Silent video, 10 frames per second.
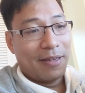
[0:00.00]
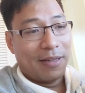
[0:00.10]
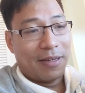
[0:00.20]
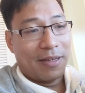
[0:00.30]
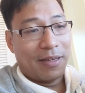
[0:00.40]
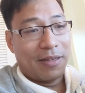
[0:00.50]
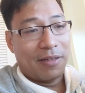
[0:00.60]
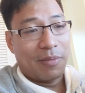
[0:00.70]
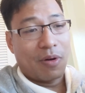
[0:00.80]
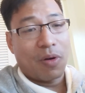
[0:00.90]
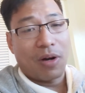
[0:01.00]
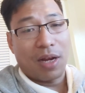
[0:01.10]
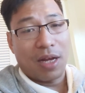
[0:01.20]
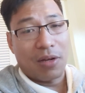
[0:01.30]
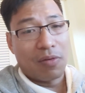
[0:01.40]
And then some
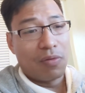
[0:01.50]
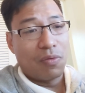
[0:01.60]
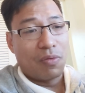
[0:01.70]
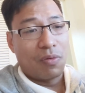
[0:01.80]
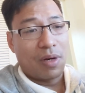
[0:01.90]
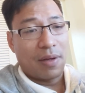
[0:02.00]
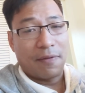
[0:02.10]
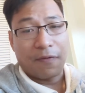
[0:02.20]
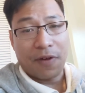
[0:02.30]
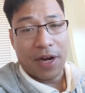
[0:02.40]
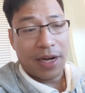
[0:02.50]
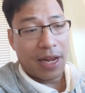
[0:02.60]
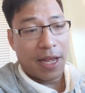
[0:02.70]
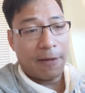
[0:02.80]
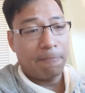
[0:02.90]
online guru like Fred
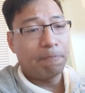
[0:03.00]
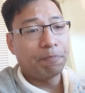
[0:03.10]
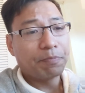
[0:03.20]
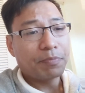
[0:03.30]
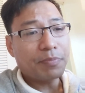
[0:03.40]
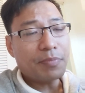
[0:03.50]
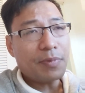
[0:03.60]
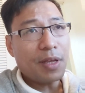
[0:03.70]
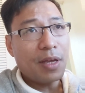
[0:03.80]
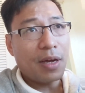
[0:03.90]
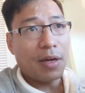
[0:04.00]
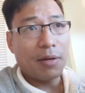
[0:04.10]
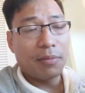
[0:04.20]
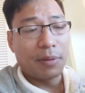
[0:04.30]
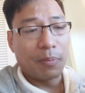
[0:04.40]
Lam,
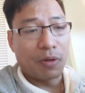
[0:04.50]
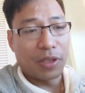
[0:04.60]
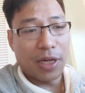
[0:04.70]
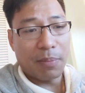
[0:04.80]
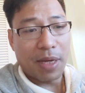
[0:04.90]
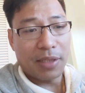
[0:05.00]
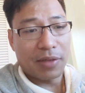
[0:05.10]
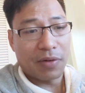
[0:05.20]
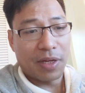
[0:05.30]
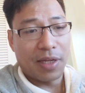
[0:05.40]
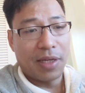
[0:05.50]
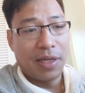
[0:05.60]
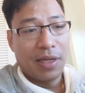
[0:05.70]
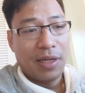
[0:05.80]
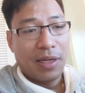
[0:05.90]
the Project Mastery,
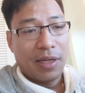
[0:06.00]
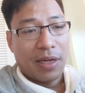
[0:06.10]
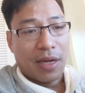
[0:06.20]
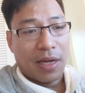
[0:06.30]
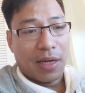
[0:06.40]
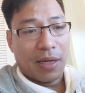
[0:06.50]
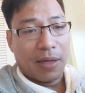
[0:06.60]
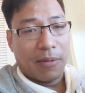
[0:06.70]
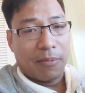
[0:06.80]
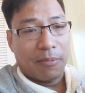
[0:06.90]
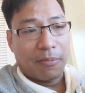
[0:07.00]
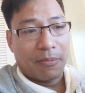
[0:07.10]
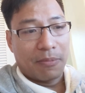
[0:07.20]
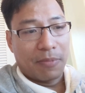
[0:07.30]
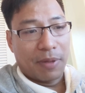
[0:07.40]

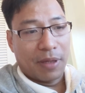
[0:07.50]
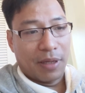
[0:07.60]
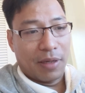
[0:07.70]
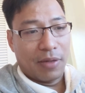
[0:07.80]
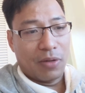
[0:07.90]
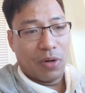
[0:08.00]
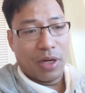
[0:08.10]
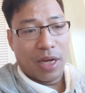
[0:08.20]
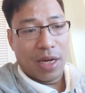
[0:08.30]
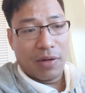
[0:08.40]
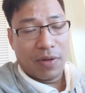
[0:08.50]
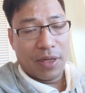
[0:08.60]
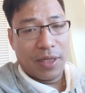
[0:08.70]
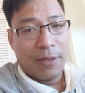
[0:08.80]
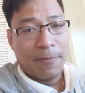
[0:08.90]
and John
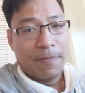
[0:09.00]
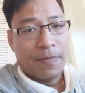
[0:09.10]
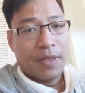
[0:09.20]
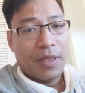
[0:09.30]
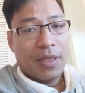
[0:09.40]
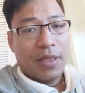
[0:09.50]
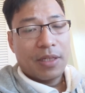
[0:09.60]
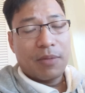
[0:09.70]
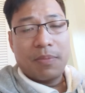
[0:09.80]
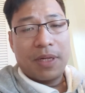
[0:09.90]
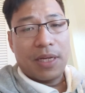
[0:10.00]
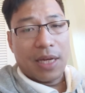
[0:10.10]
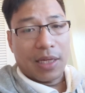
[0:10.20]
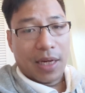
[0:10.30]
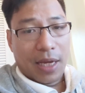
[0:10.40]
Henry, somebody
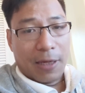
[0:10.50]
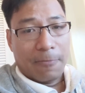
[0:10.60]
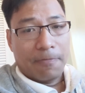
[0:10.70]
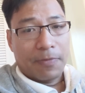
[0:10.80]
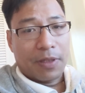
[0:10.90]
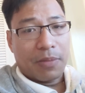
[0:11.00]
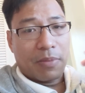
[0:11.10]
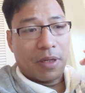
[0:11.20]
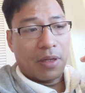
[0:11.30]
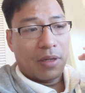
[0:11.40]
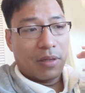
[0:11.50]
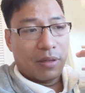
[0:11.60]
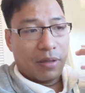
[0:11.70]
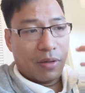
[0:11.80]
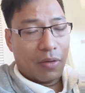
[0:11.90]
like that, somebody
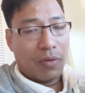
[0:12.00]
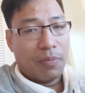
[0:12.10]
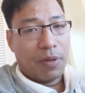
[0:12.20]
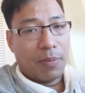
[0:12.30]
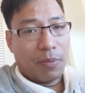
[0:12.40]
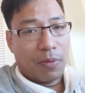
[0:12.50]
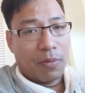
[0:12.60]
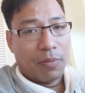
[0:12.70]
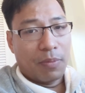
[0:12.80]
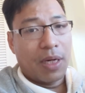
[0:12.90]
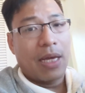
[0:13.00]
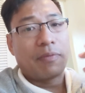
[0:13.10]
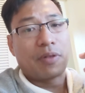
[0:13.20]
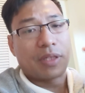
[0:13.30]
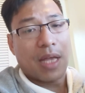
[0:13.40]
good people, but I
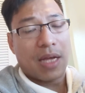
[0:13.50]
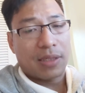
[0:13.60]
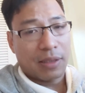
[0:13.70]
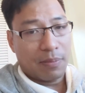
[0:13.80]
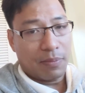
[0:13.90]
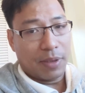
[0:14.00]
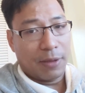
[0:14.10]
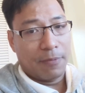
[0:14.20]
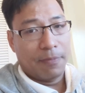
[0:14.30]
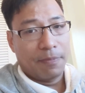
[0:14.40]
have to start something.